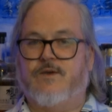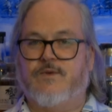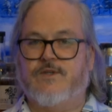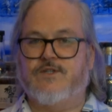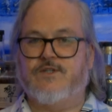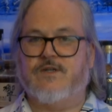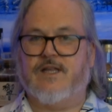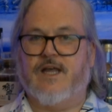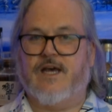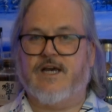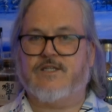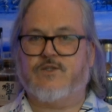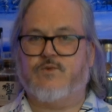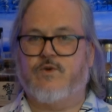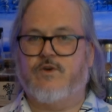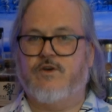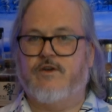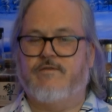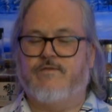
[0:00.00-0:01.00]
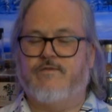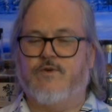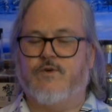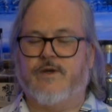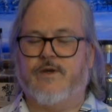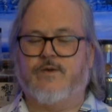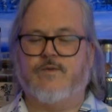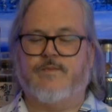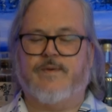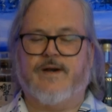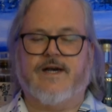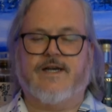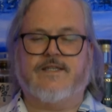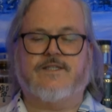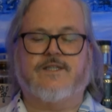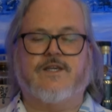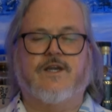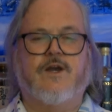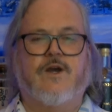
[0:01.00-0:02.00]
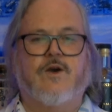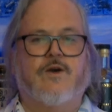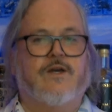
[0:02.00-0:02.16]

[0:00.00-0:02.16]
The original Last Word, 4 equal parts,